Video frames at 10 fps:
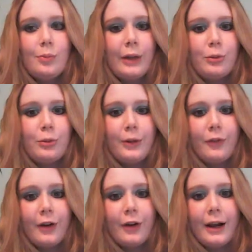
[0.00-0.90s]
like
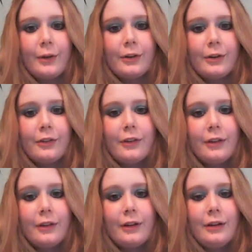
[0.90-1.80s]
24 hours,
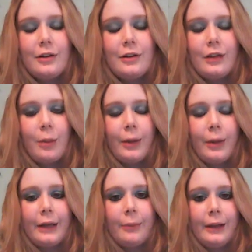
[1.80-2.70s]
and just come
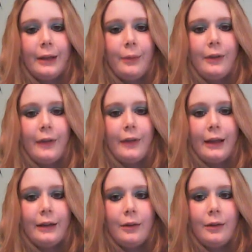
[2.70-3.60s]
randomly within
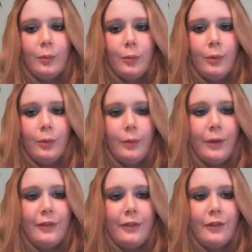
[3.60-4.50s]
like
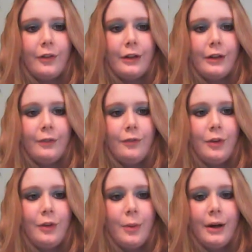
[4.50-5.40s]
once every
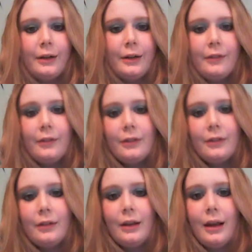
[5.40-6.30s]
few months.
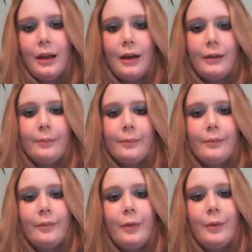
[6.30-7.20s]
And
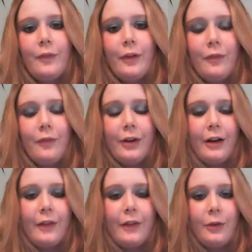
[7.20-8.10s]
we
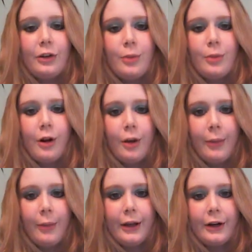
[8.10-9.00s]
figured out that was actually my
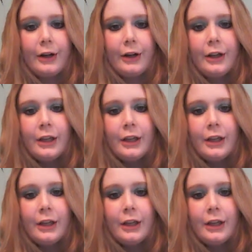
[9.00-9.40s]
gallbladder.